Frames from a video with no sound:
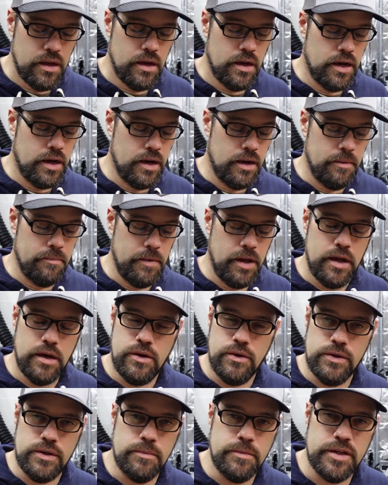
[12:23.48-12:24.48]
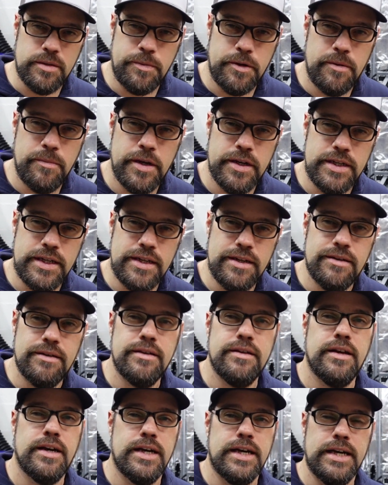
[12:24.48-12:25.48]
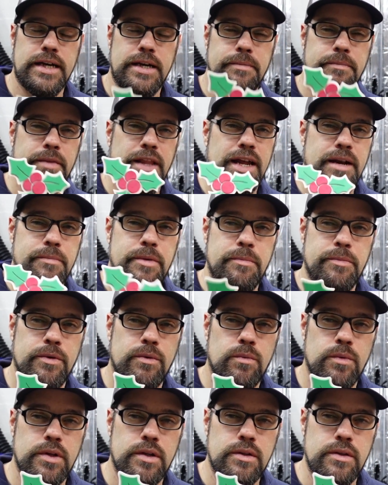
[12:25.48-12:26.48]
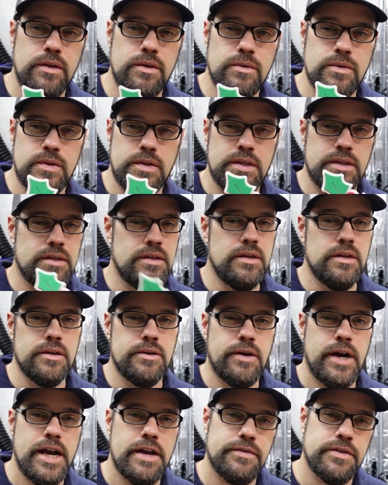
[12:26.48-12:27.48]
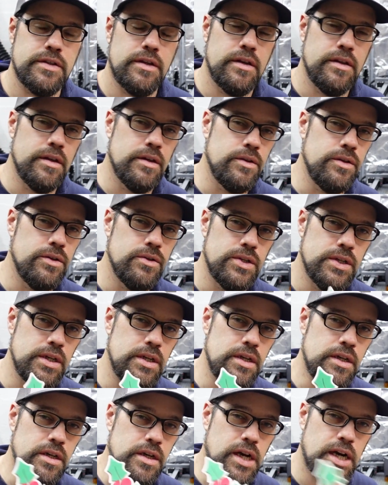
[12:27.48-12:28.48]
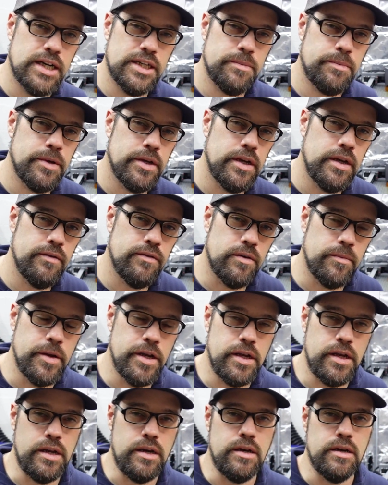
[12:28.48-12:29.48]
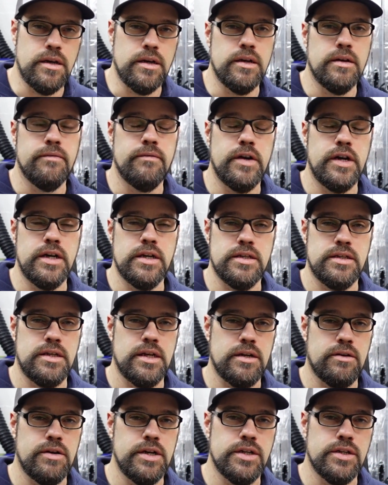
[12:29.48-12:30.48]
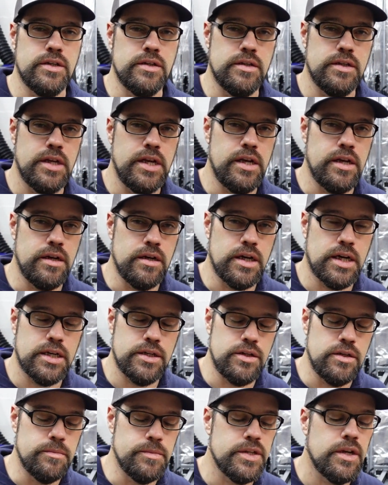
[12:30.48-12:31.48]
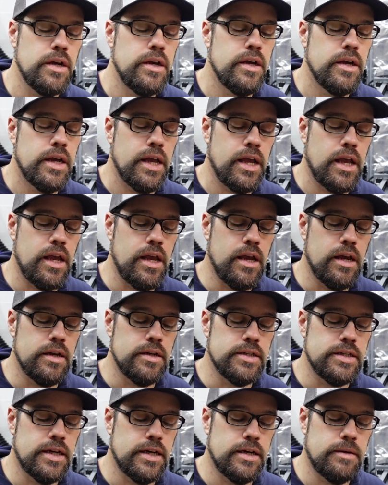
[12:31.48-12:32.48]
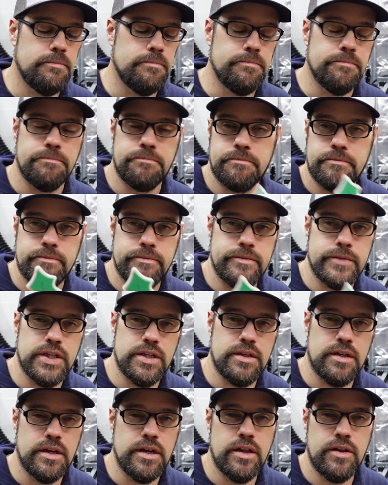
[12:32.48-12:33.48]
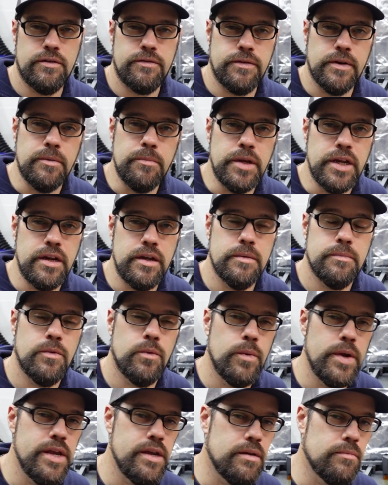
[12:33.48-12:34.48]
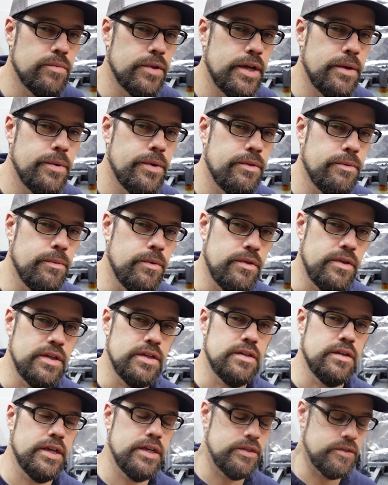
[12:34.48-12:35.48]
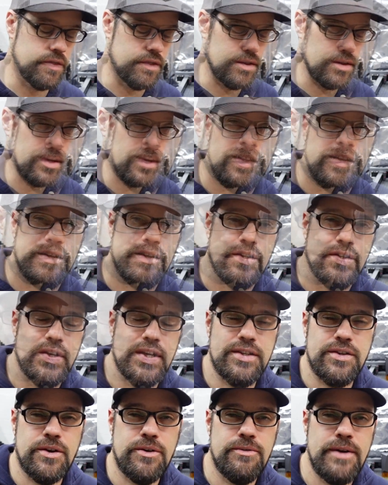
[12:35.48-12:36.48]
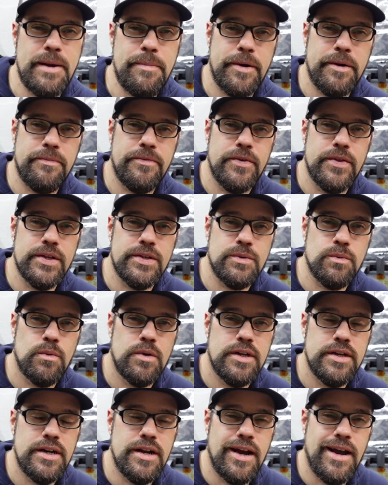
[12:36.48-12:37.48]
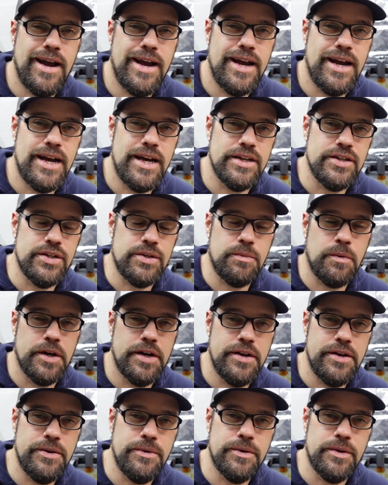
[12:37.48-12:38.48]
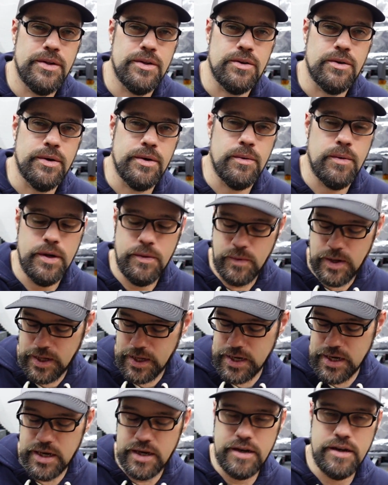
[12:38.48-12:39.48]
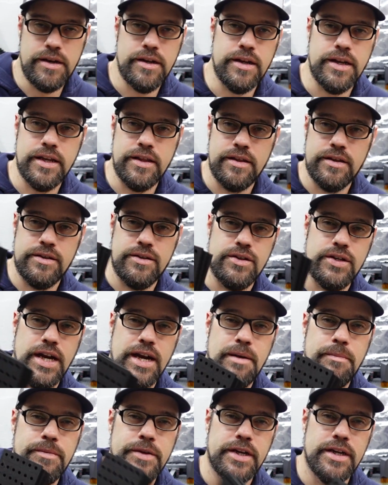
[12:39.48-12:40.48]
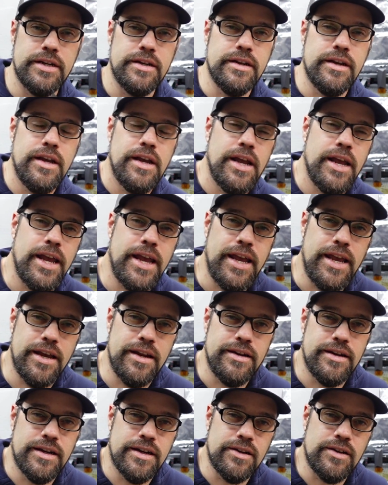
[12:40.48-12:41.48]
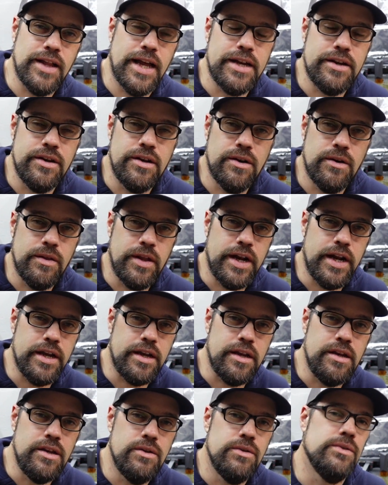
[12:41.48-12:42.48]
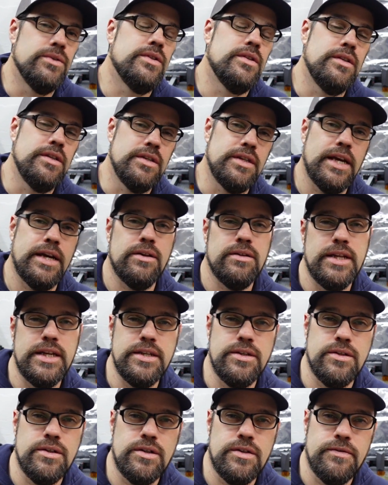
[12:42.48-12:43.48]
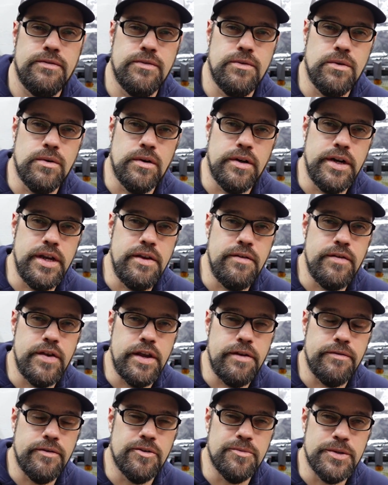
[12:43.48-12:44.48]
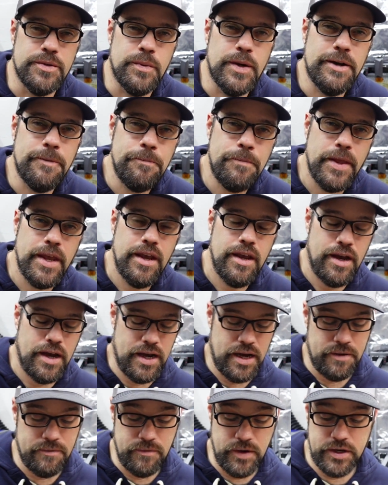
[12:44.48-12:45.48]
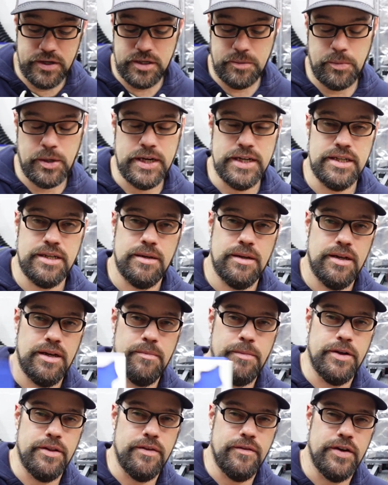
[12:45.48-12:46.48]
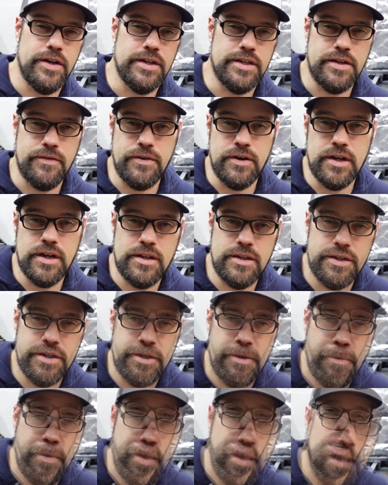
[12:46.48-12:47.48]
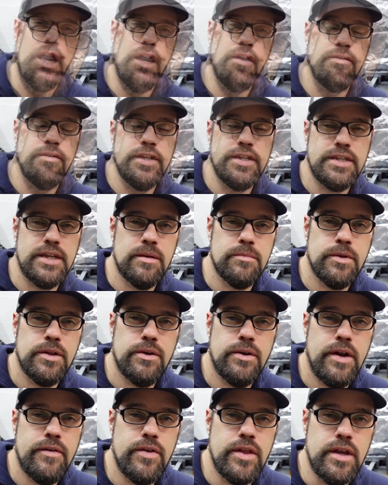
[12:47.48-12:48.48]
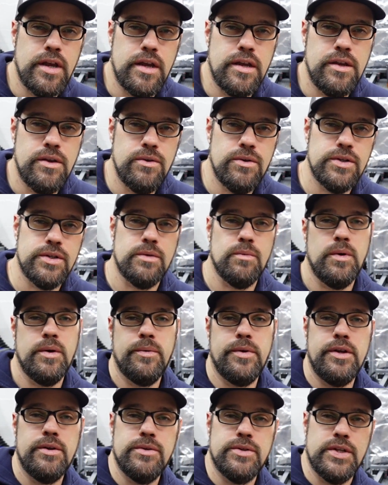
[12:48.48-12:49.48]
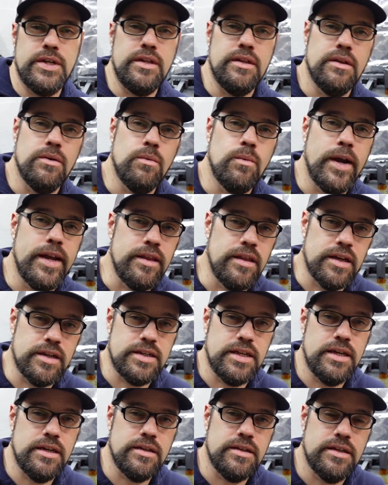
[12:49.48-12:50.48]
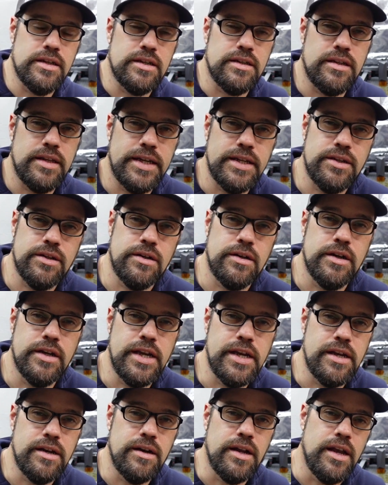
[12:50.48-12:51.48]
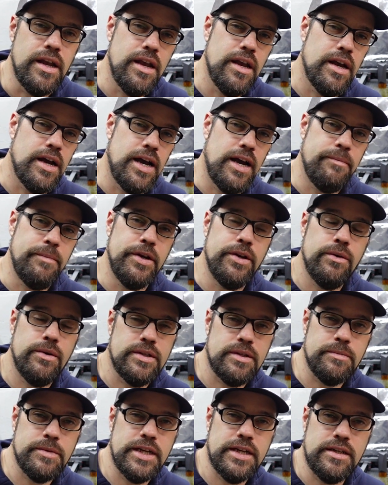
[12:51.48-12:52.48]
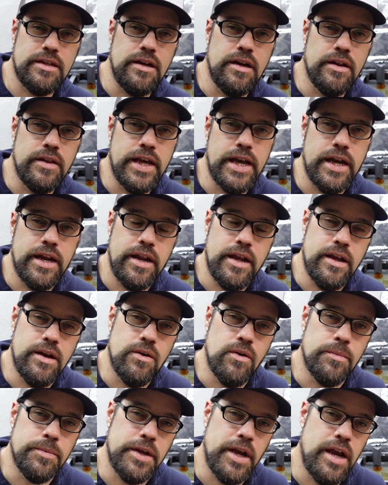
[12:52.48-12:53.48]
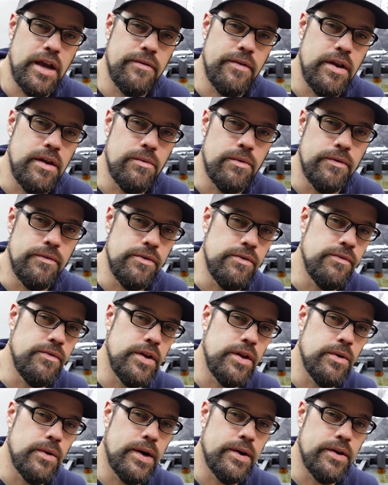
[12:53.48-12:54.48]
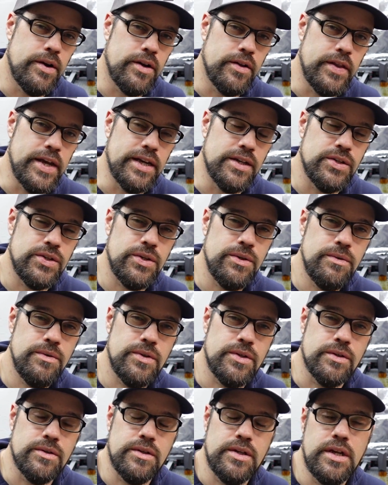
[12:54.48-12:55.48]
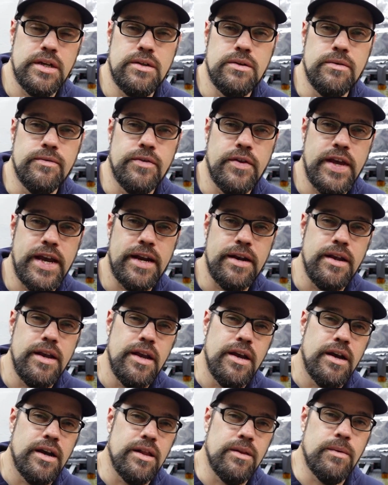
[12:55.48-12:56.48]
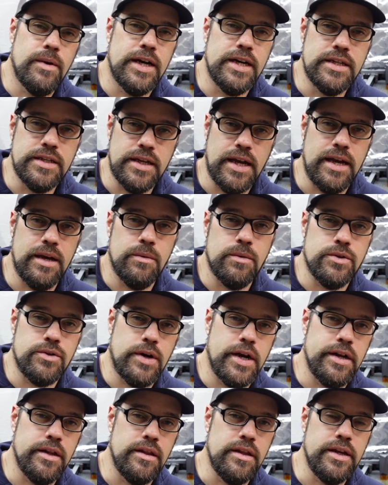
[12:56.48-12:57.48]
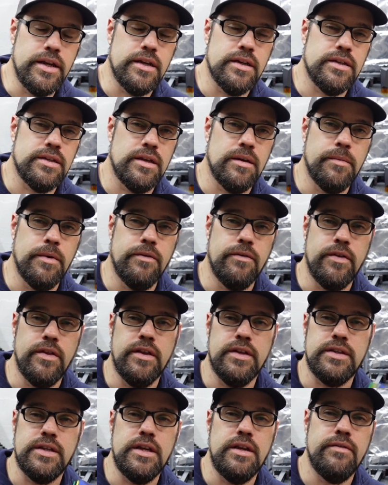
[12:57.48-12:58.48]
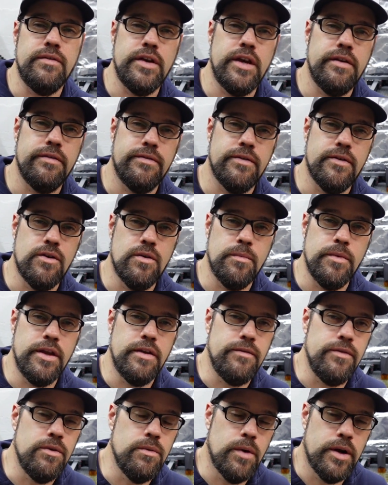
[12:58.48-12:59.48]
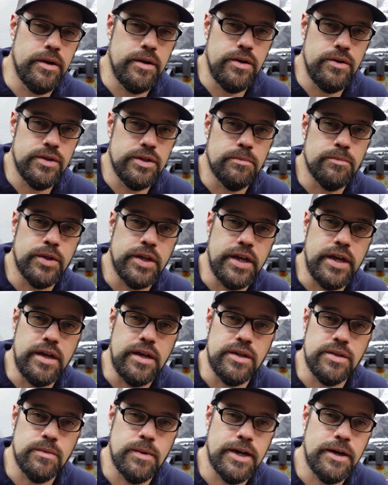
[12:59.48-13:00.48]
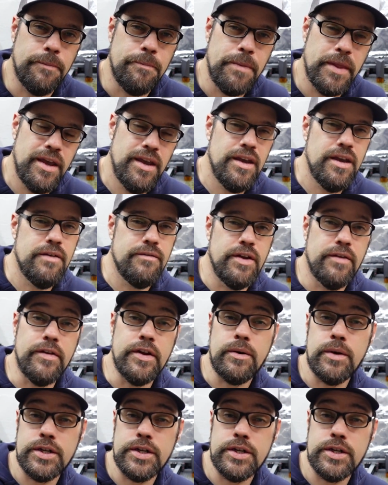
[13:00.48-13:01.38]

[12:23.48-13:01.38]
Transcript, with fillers: um, and do some experimenting. Um, a lot of people will use this in crafts. They'll use it in cosplay for making uh, various decorations and costumes. And um, just another fun medium we can play with with these lasers. So, so that's going to wrap it up for this one. Uh, just wanted to do a little quick one while I needed to get this job done and uh, glad to know that I can use these diode lasers for EVA foam as well. Uh, very surprised about the various different colors. I'll uh, links down below to everything I used. We were using the Wainlux L6 laser. Again, I've been doing some testing on that and hope to have a review video out on that soon, so stay tuned for that. Otherwise, I will try to link some of this EVA foam if you want to do some playing as well. If you have any